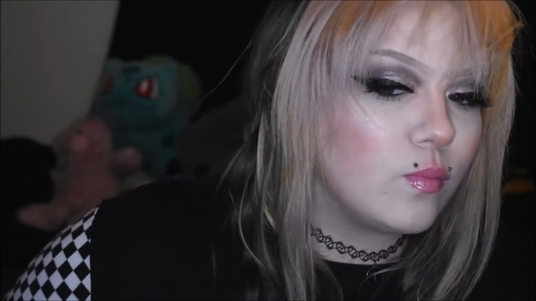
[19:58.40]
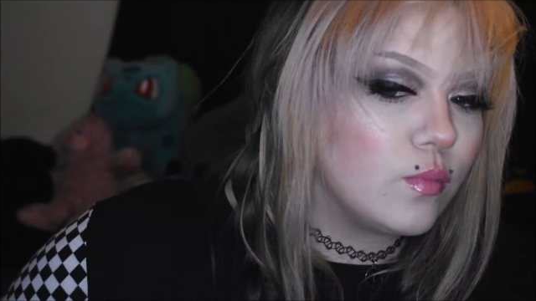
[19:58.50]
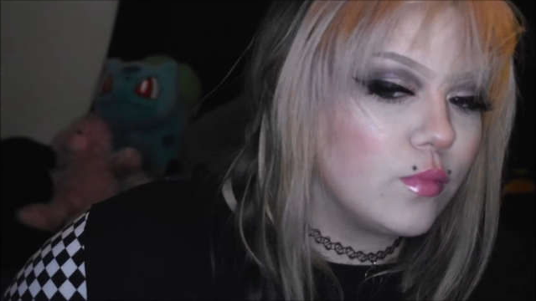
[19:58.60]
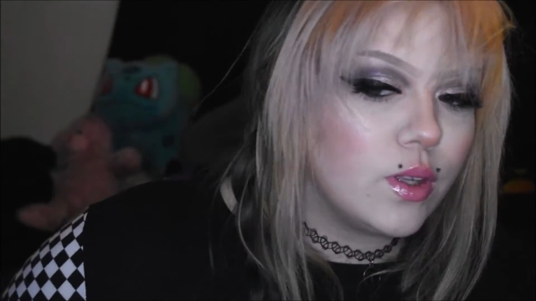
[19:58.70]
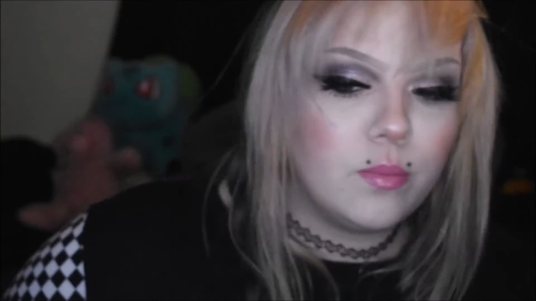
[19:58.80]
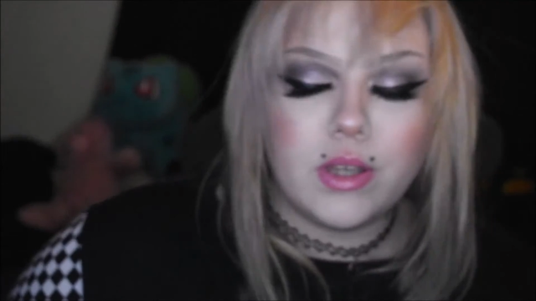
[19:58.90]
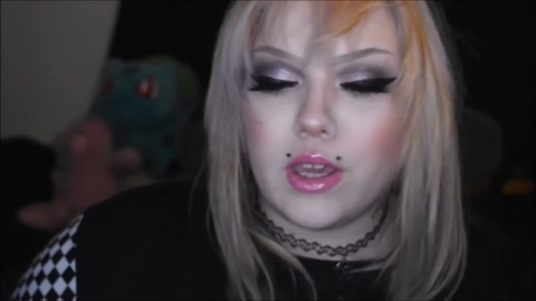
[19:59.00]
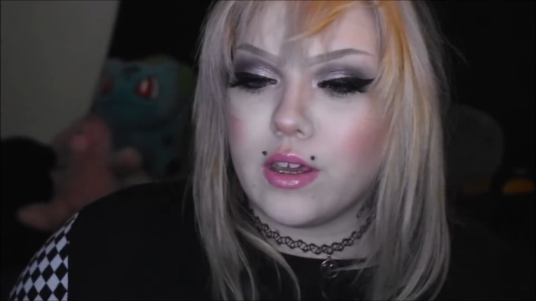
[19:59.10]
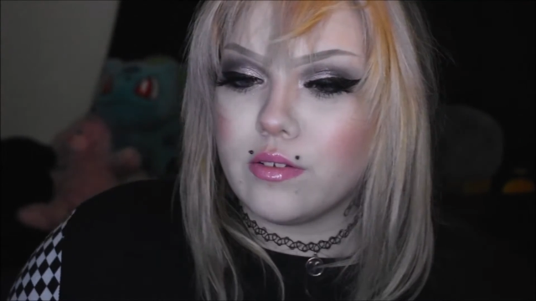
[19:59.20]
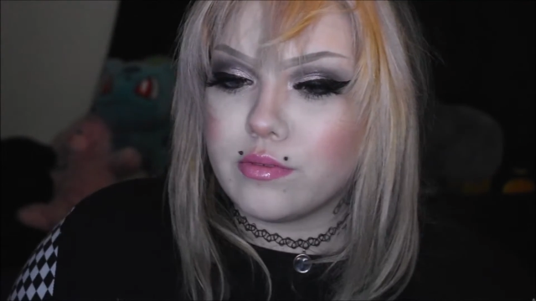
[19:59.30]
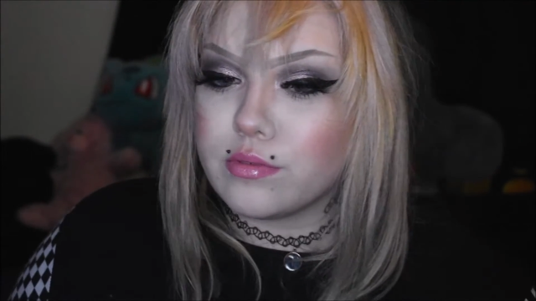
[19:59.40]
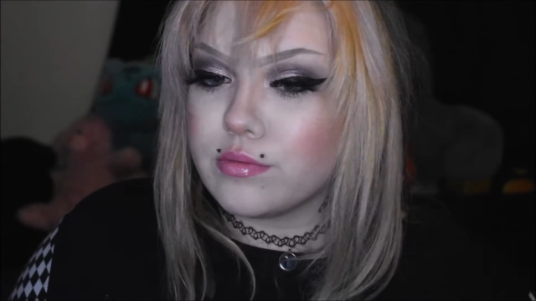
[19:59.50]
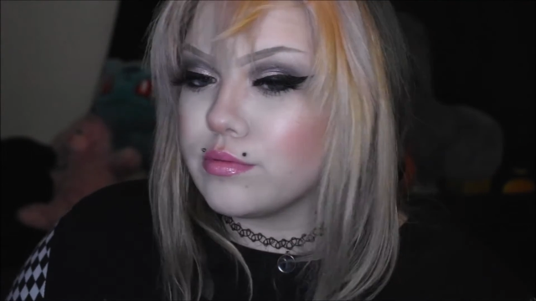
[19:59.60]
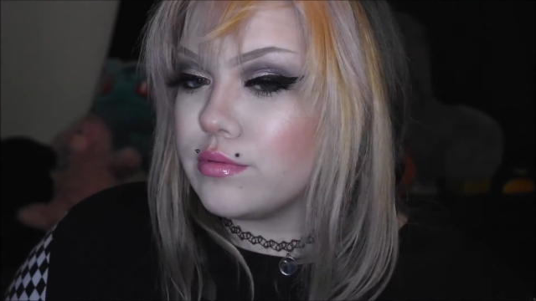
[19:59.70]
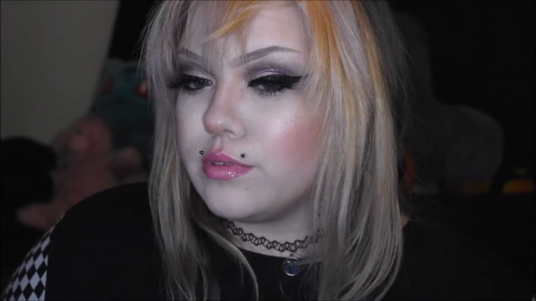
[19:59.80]
But yeah,
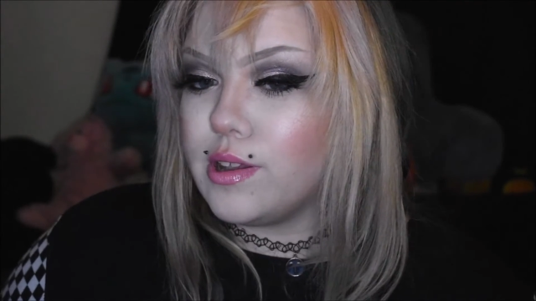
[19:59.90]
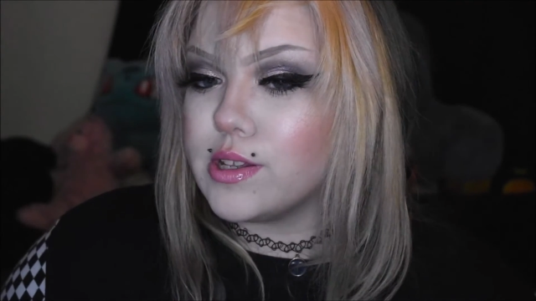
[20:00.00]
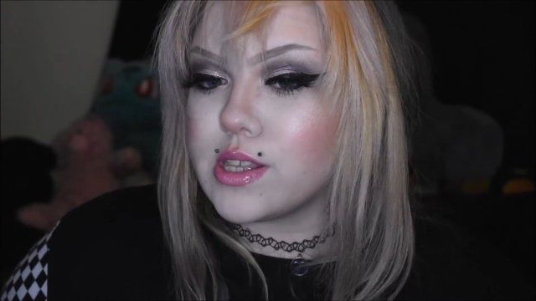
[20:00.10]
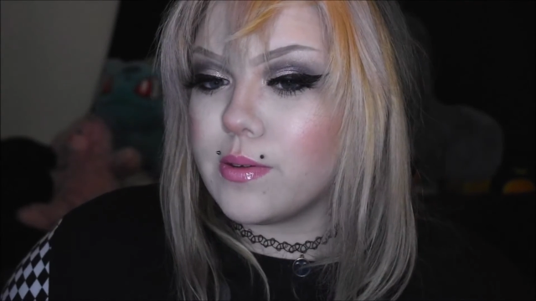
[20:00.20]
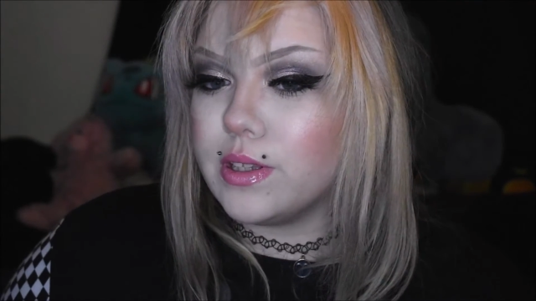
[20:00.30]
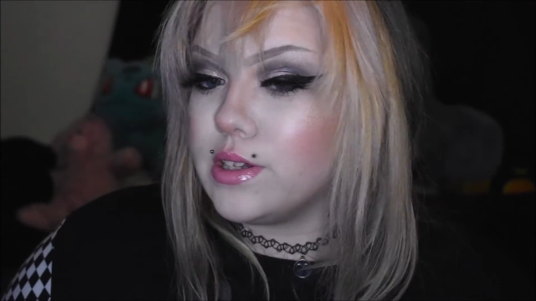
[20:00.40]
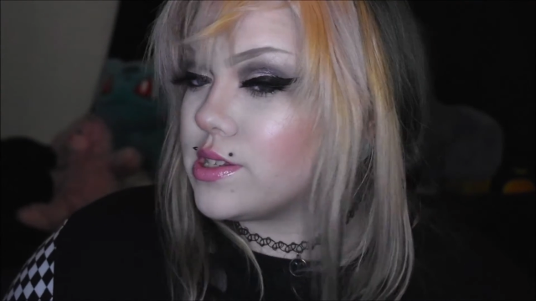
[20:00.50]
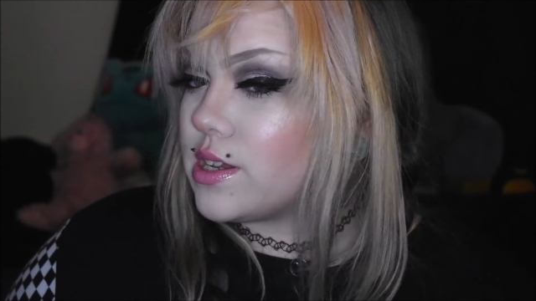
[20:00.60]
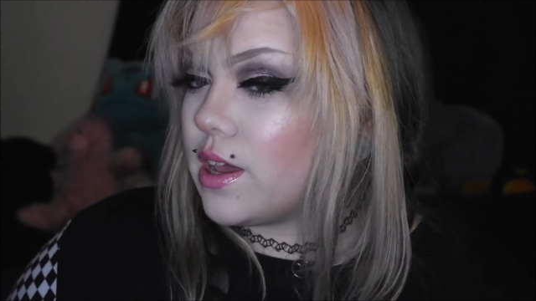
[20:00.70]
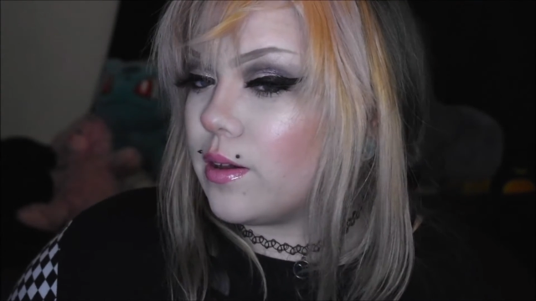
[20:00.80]
here's how it looks now.